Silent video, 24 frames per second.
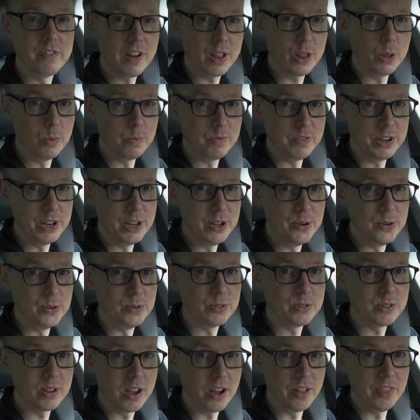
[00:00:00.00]
follow-up
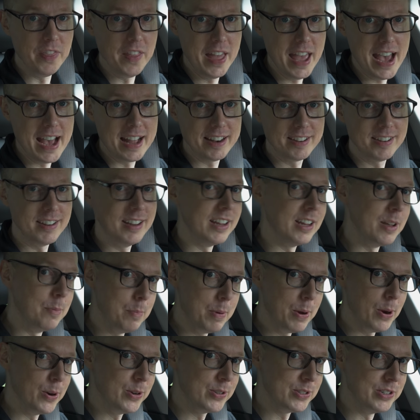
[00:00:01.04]
videos on that in
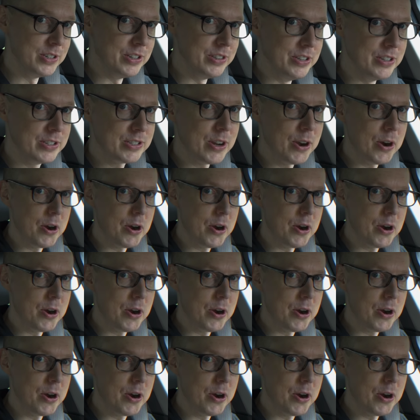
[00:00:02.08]
comparison to this